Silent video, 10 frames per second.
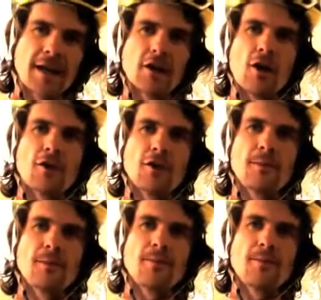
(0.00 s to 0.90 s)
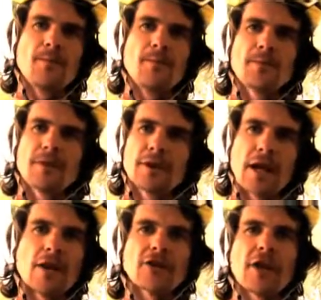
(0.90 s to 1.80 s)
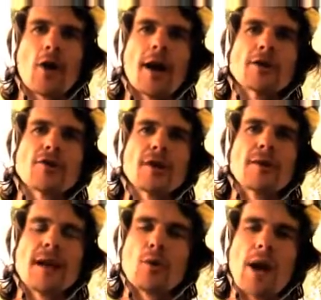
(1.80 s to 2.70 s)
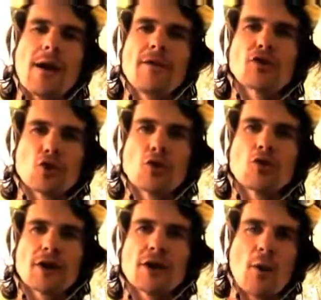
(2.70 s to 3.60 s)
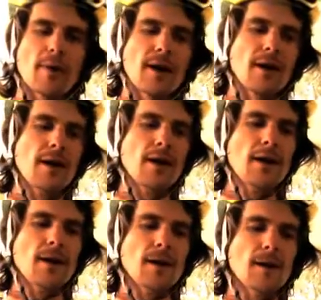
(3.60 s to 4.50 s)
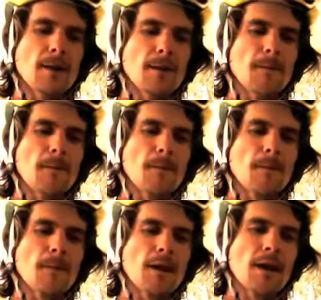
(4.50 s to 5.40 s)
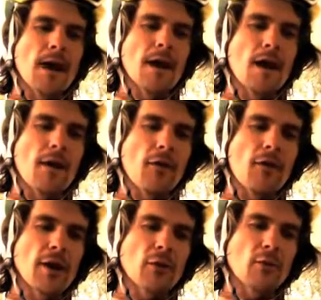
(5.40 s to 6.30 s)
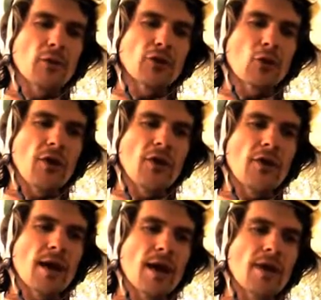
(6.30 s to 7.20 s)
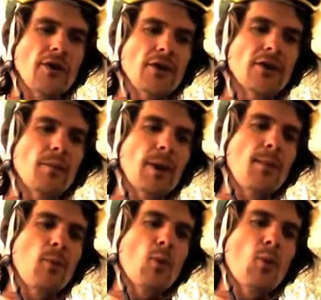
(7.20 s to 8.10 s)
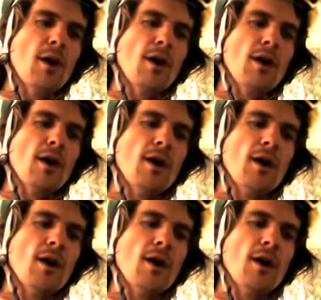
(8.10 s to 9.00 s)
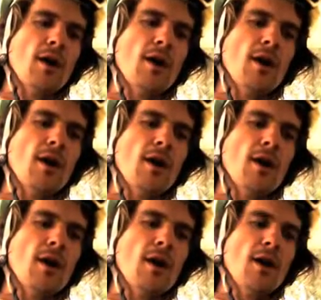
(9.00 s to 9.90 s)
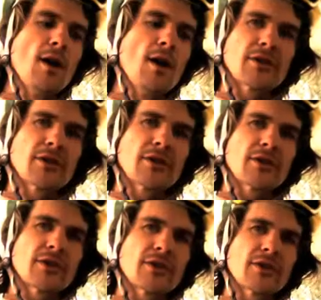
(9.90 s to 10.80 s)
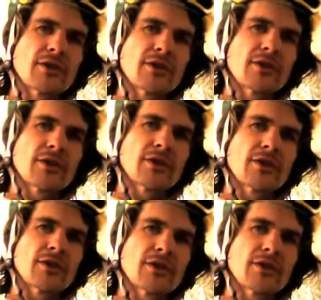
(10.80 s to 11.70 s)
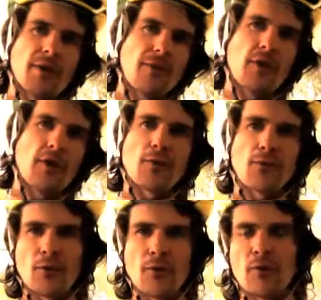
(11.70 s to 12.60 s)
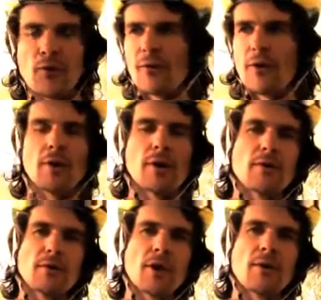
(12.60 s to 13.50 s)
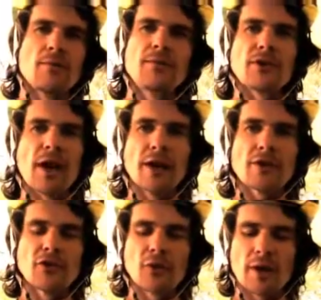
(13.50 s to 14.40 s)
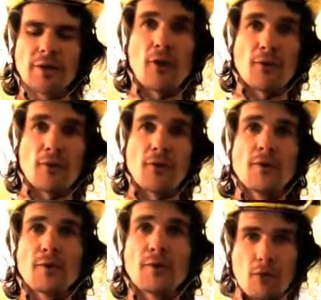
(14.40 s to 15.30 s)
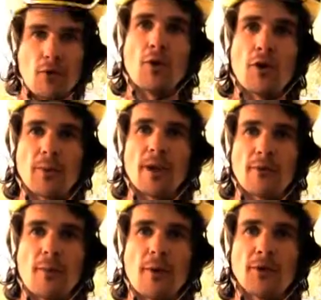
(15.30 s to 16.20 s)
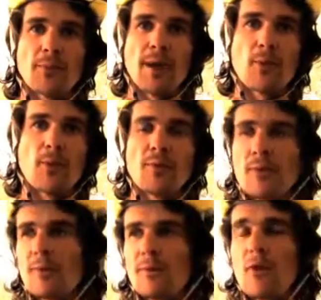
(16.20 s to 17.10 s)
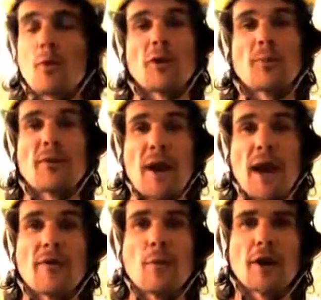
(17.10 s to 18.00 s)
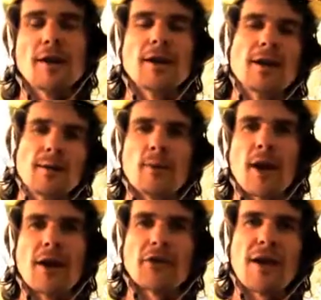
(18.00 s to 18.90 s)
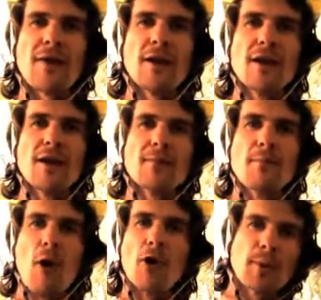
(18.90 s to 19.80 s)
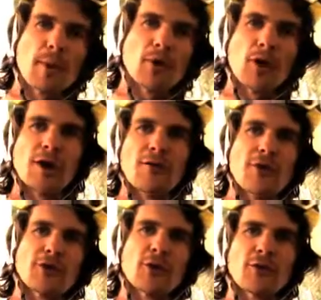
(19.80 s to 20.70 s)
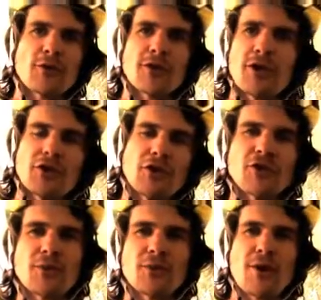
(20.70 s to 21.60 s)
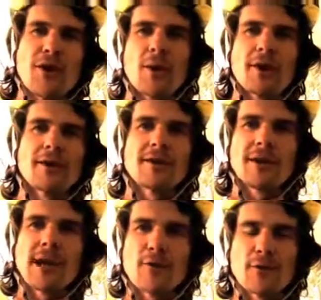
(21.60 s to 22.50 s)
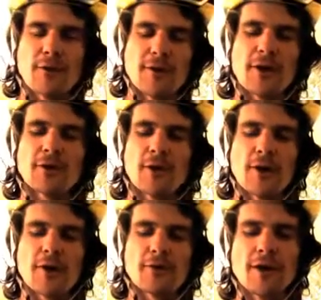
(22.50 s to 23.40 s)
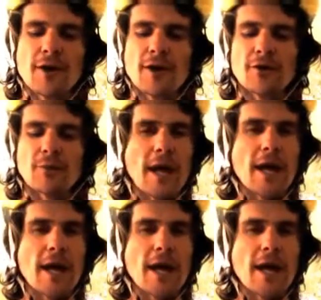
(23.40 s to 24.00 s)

stay hydrated, and you won't have these sugar rushes that people go on about. And another thing I'll squeeze in there is that people don't eat enough carbs because they're fearing carbohydrates, they're fearing fruit, or they're fearing, you know, starches or whatever. I prefer fruit. Fruit works better. Fruit works better for everybody, but I understand that most people don't live in a sort of a system where they want to eat fruit. That's fair enough. So eat your carbohydrates, get them in there,